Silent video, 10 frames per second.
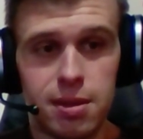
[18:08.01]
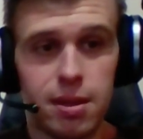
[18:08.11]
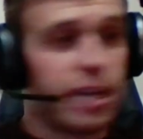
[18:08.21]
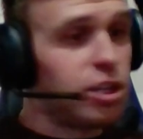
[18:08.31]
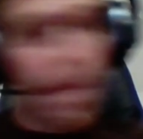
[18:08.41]

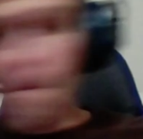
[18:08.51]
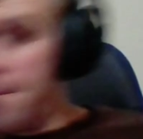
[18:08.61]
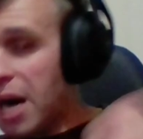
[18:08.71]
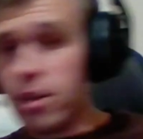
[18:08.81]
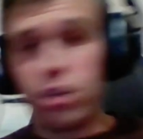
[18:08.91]
Like, just
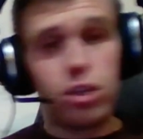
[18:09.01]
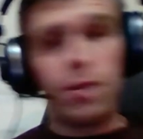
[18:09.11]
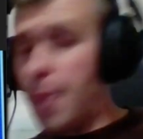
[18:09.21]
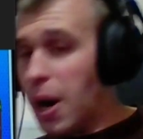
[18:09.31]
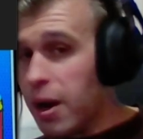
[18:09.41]
punch,
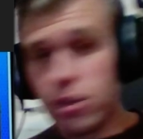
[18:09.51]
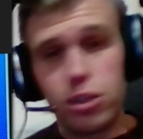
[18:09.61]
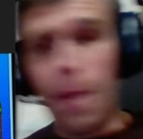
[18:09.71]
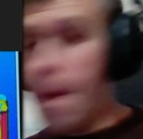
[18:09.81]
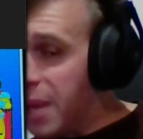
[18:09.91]

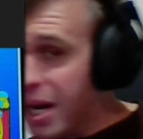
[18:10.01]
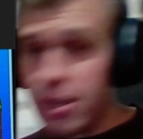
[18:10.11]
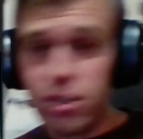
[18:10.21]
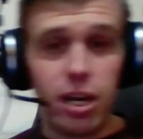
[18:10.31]
punch, punch